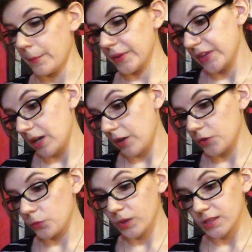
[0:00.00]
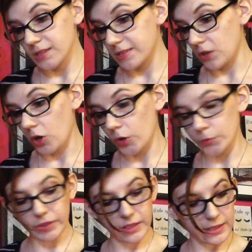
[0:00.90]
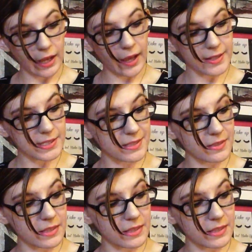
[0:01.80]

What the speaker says: but the other ones are really nice.